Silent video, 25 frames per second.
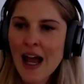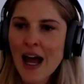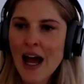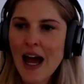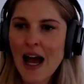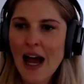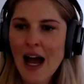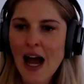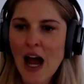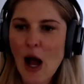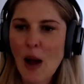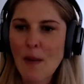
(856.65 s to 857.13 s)

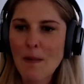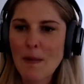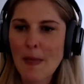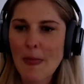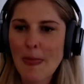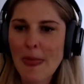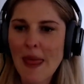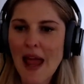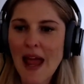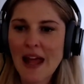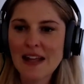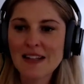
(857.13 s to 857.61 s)

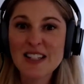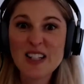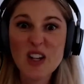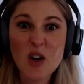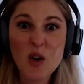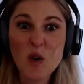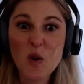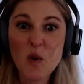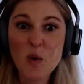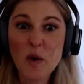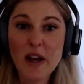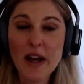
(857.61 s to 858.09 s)
And
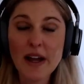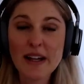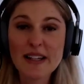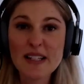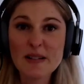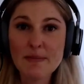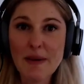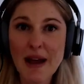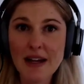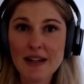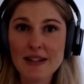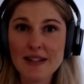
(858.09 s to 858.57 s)
so
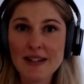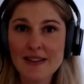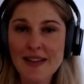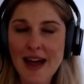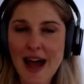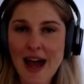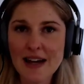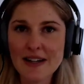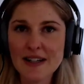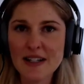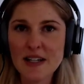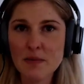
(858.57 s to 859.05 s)
expect
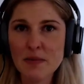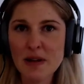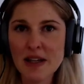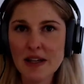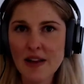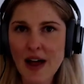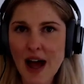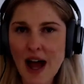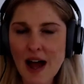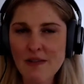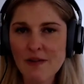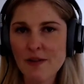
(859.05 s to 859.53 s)
that to be
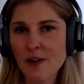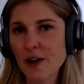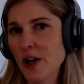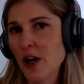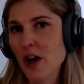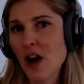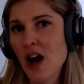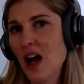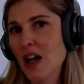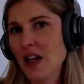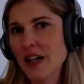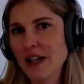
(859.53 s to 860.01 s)
live for your
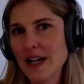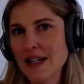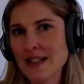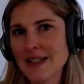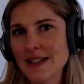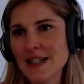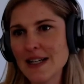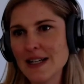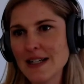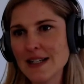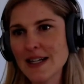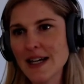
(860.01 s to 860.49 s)
holiday
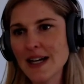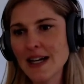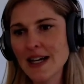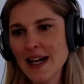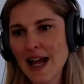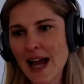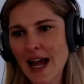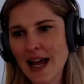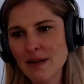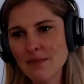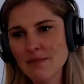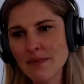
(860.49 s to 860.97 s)
season
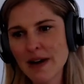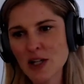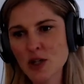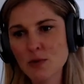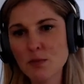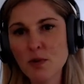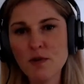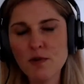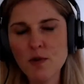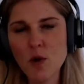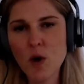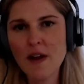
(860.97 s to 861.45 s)
and much
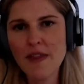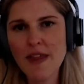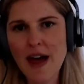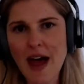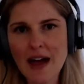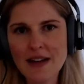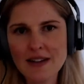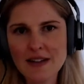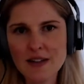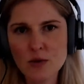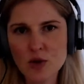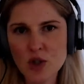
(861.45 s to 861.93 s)
before
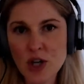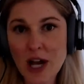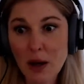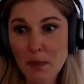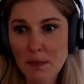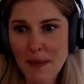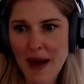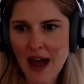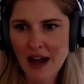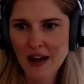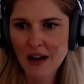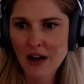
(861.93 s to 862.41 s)
that. So check
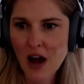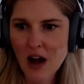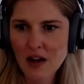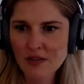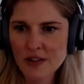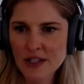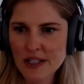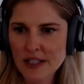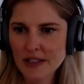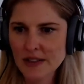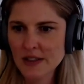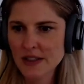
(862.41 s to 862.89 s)
back
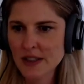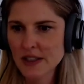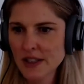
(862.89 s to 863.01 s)
often.